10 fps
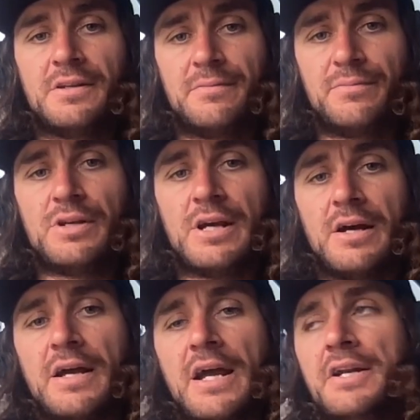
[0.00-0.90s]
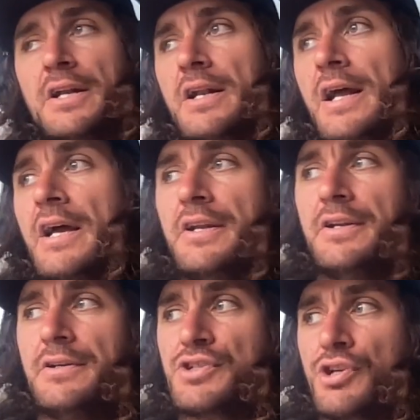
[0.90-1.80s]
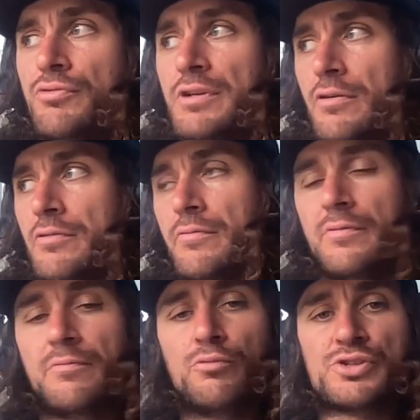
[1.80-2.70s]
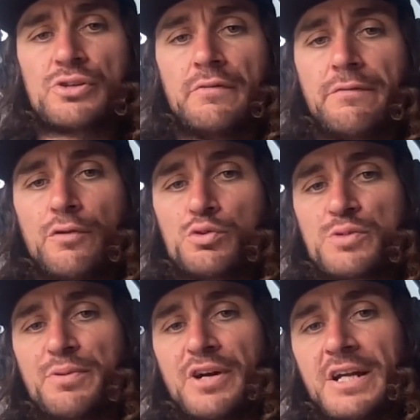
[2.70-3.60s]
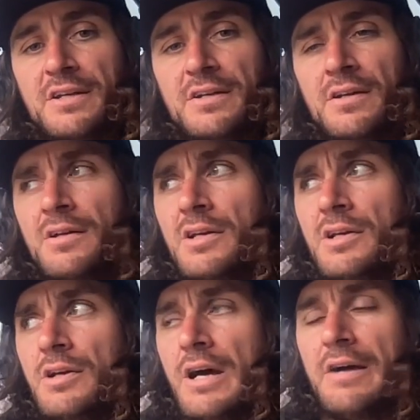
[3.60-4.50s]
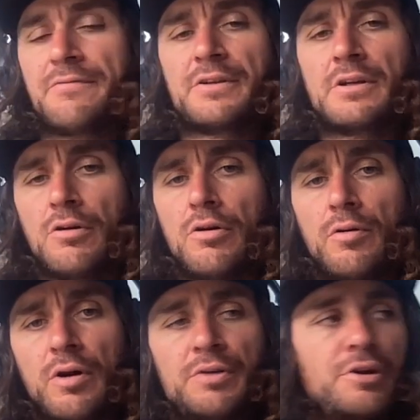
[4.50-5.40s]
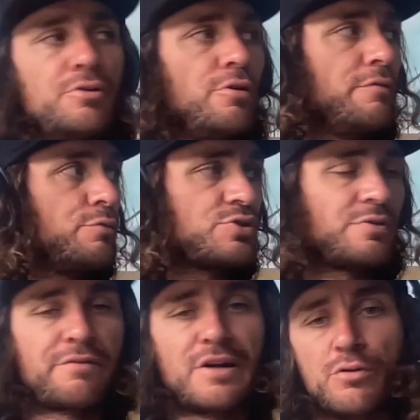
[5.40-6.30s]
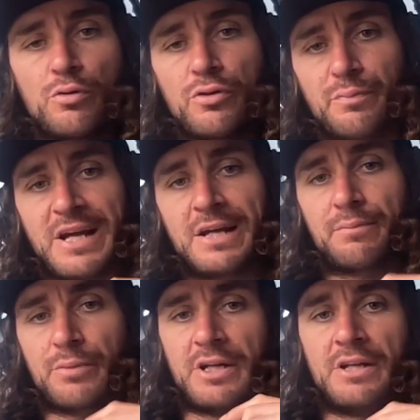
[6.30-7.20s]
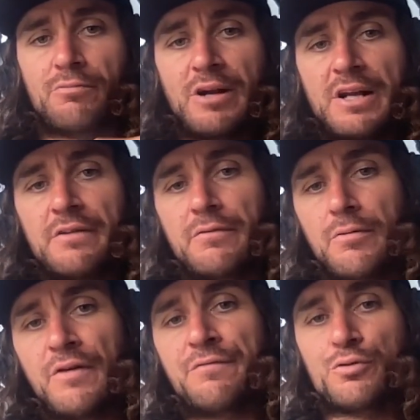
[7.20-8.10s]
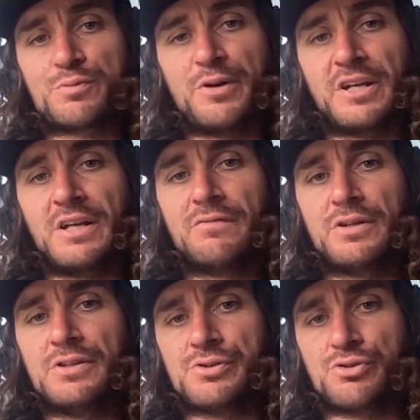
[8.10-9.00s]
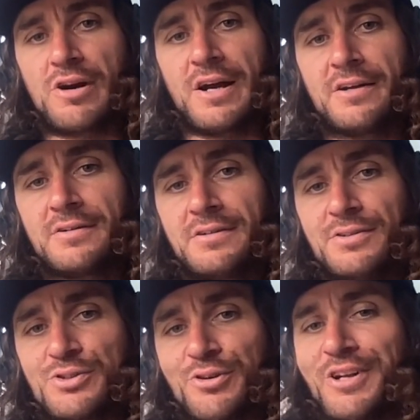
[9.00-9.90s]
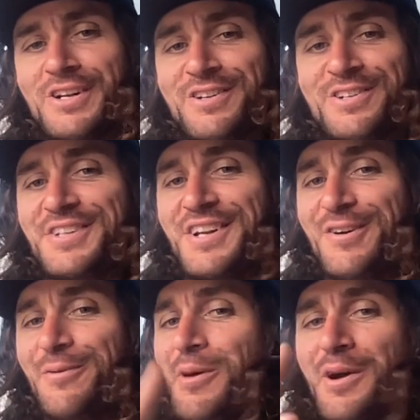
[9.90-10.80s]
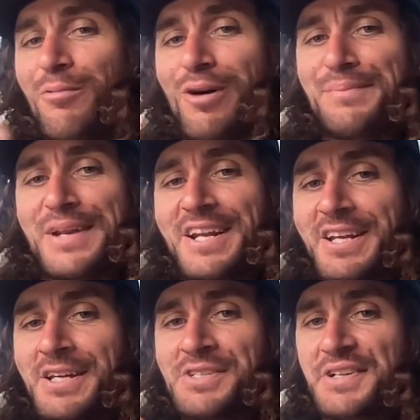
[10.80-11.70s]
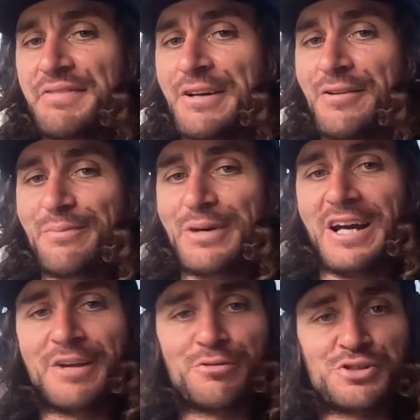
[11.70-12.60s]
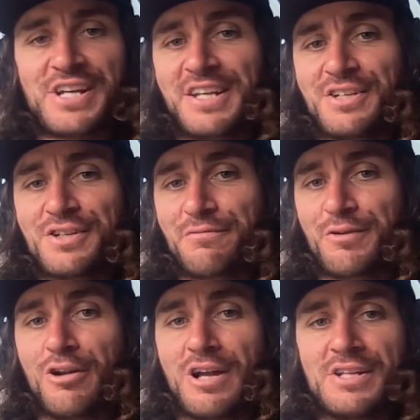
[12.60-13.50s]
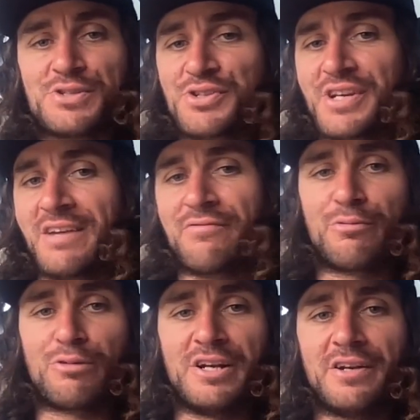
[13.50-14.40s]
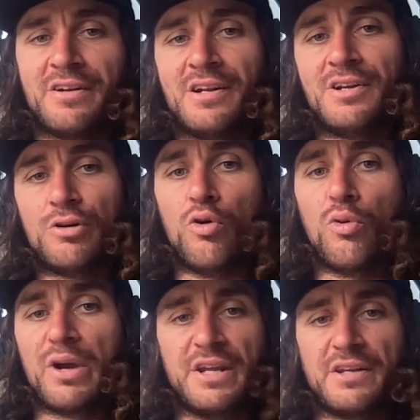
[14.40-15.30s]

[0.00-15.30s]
Yeah. And Tyrion was on full spike. I think, I don't know if it was the front or the back, but he ran a full spike even in the dry. So I don't know what planet he's living on, but he was taking different lines to everyone all week.